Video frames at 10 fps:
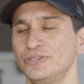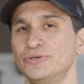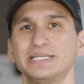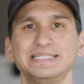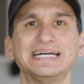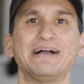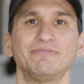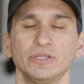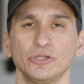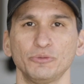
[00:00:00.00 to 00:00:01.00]
You can
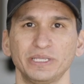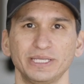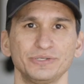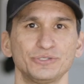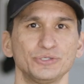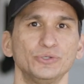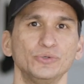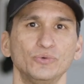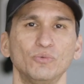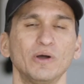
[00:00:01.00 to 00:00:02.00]
dive a little bit
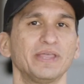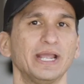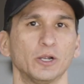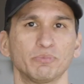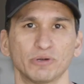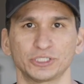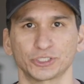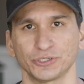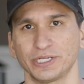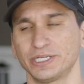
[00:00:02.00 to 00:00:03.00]
into what the air
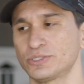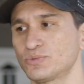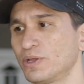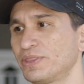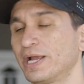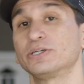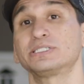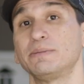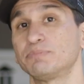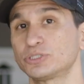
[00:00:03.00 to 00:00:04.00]
pressure is, what the air
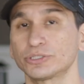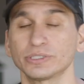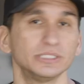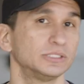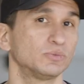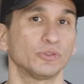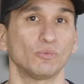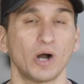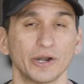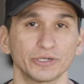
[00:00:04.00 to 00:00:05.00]
temperature is, what
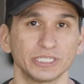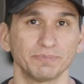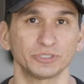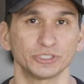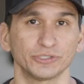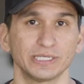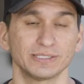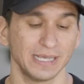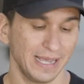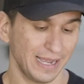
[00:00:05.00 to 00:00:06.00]
the water temperature
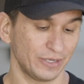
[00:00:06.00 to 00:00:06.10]
is,